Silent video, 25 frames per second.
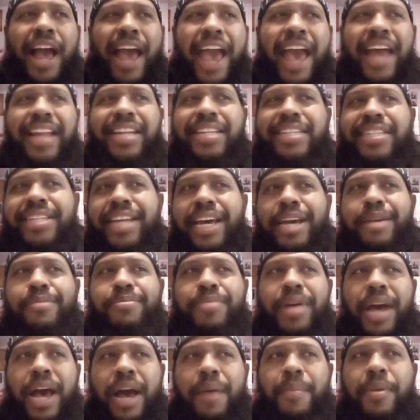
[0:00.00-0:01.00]
at the same
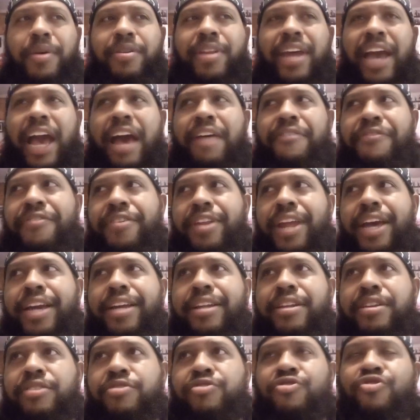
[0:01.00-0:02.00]
time, I was like, I feel like
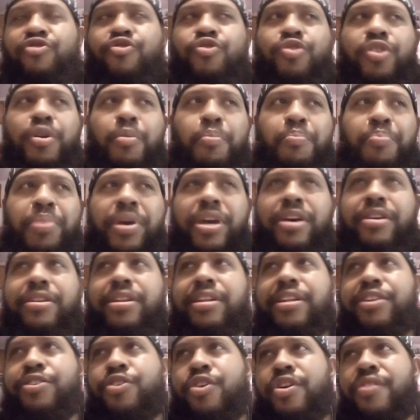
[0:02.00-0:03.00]
the Bills
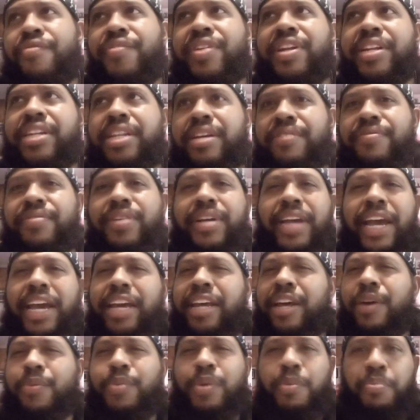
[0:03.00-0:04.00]
are sort of a different case
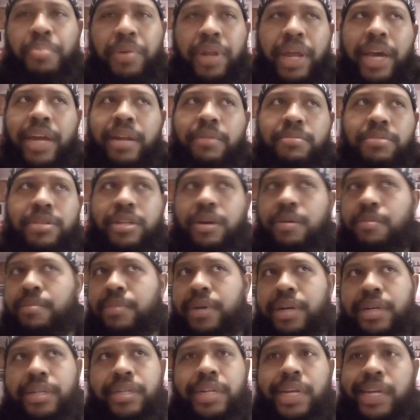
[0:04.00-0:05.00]
because we play them so
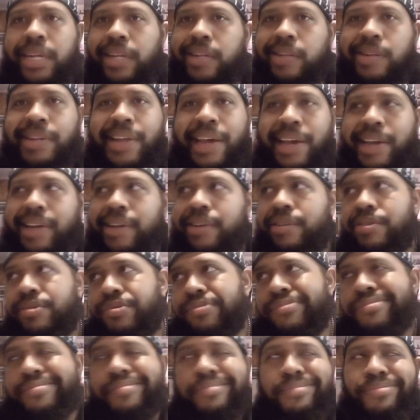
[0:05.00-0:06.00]
much that it's like
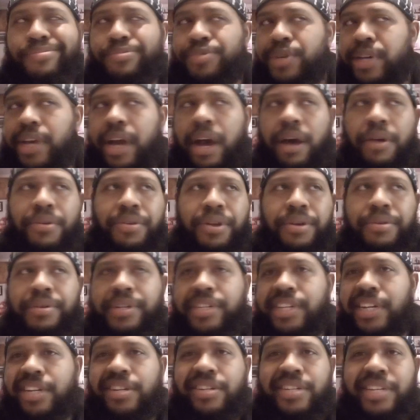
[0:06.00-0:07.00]
we all know
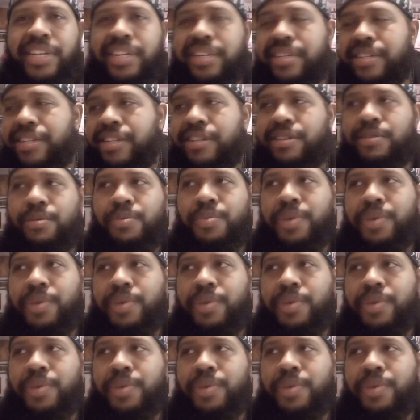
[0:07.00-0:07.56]
each other's tendencies. So